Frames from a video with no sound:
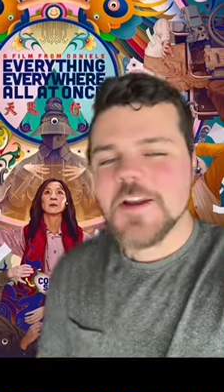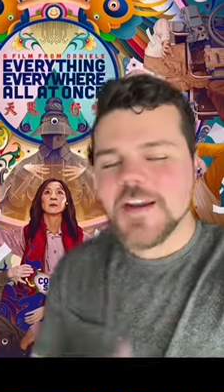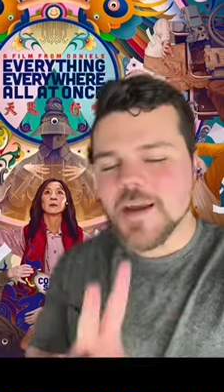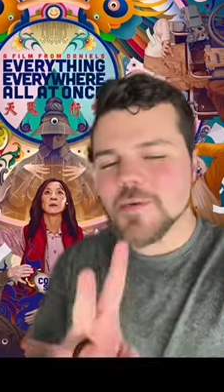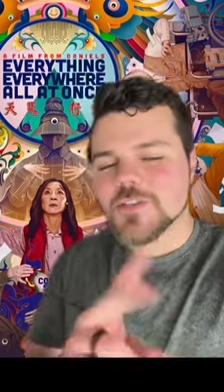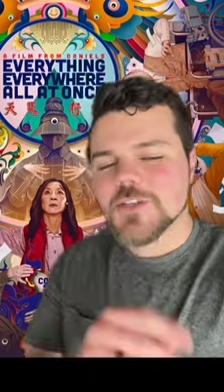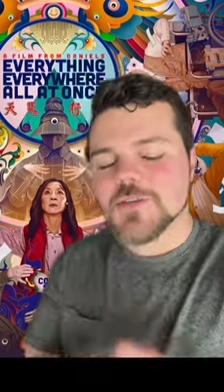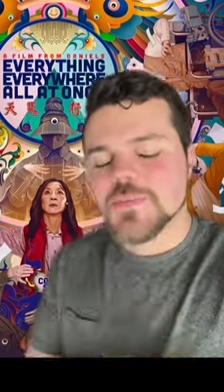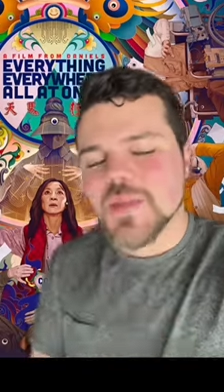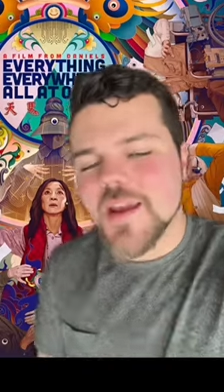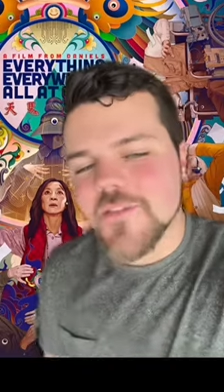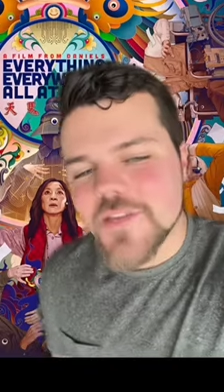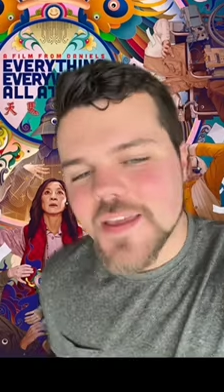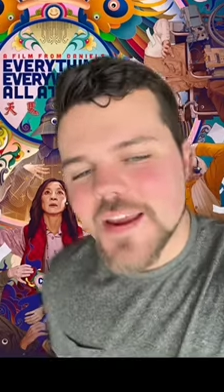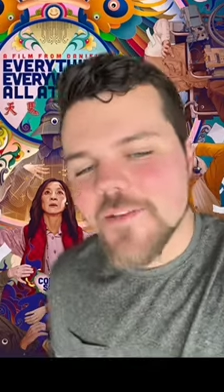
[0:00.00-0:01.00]
Number two,
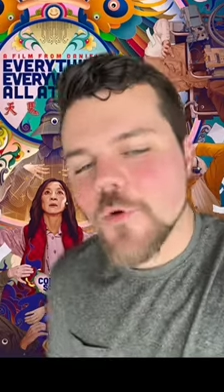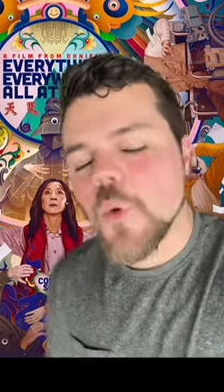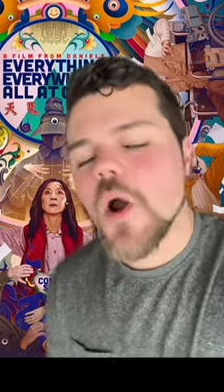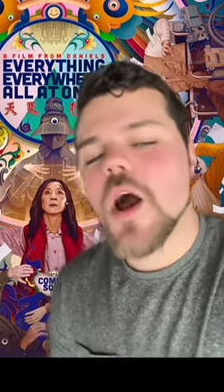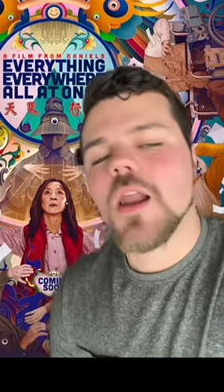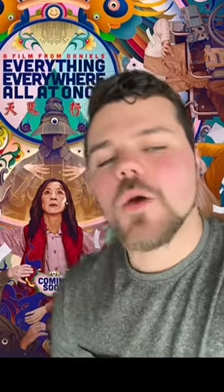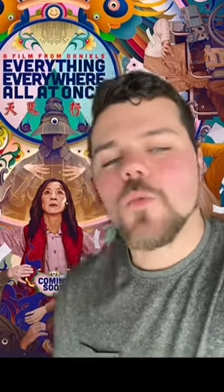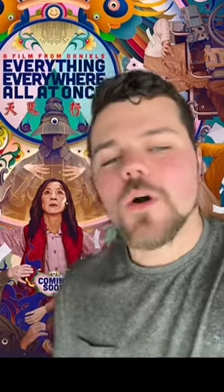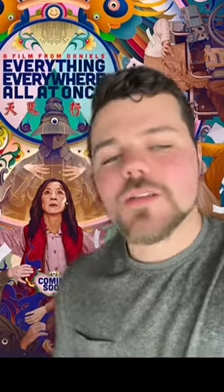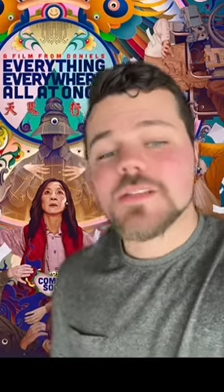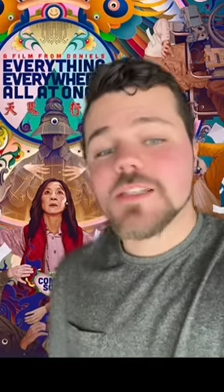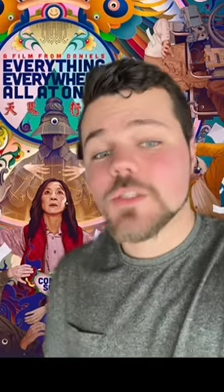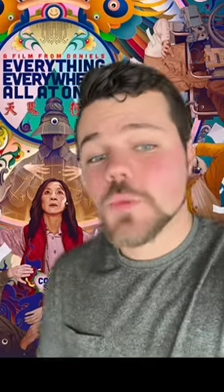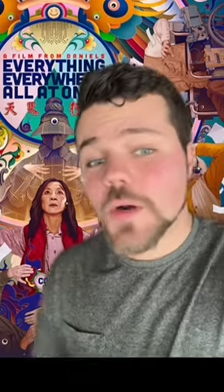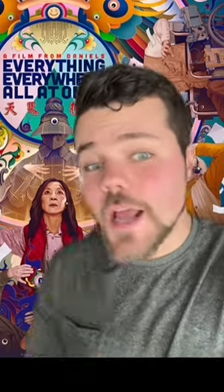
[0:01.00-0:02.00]
Everything Everywhere All at Once.
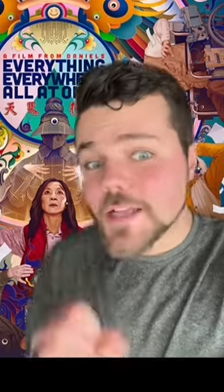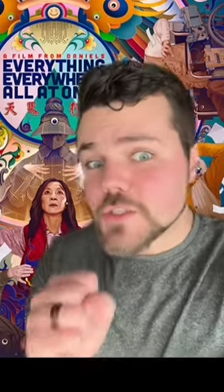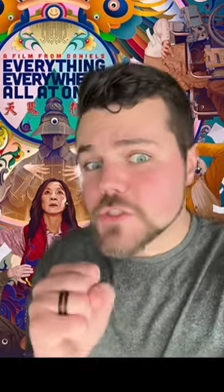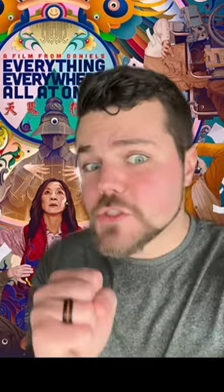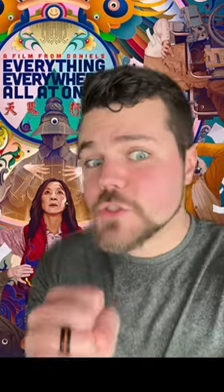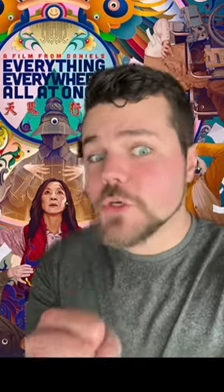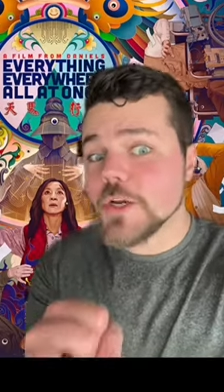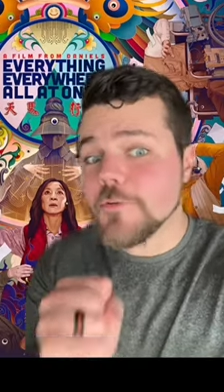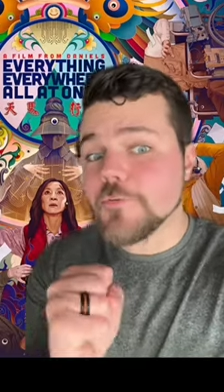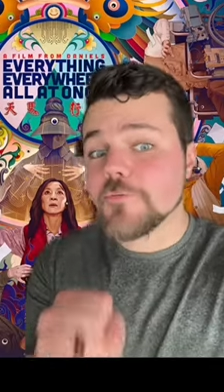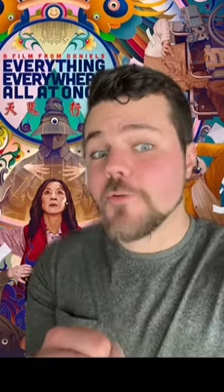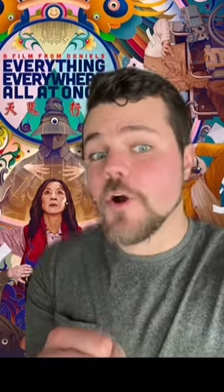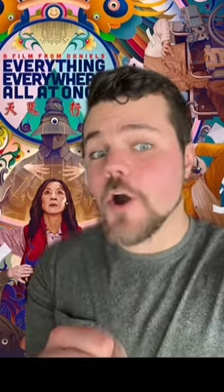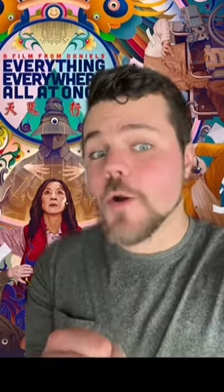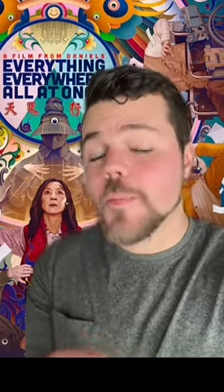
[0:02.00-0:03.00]
This one has stood
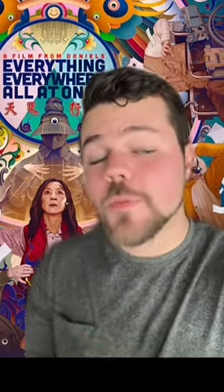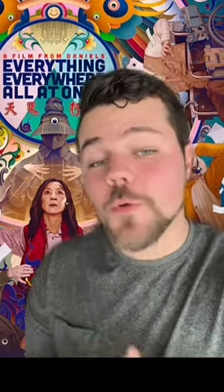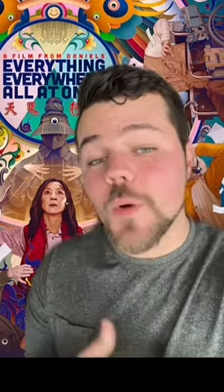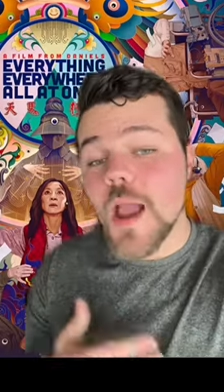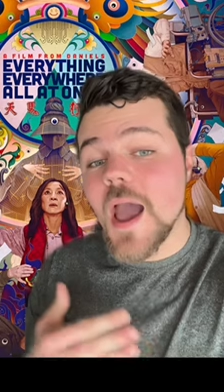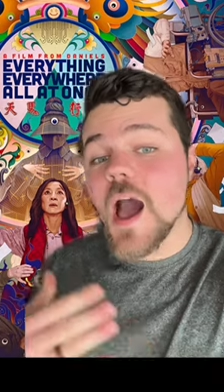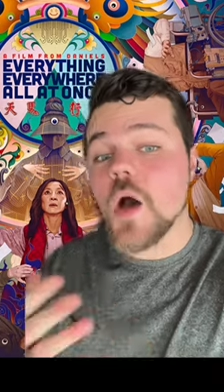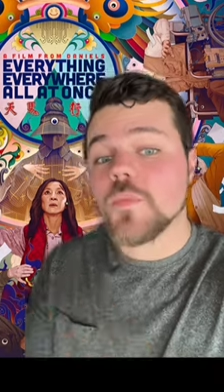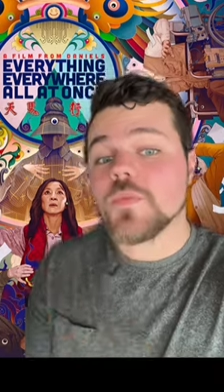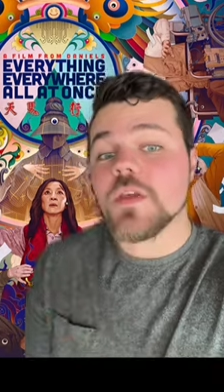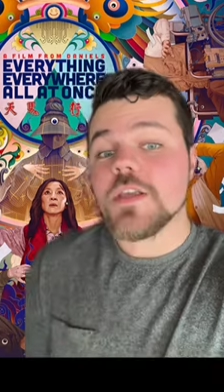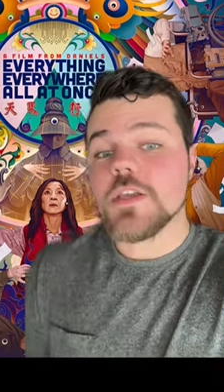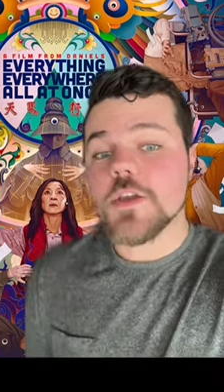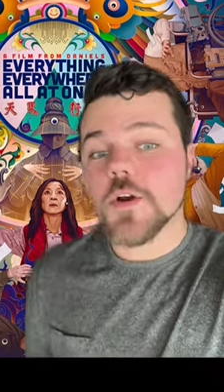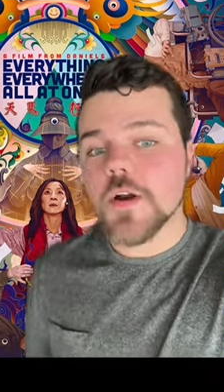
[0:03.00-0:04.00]
firm throughout
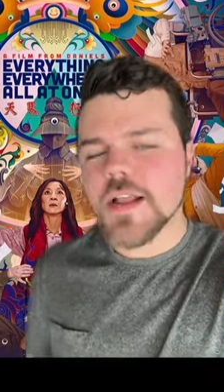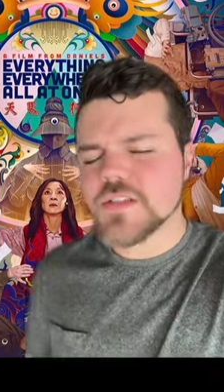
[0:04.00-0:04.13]
the year.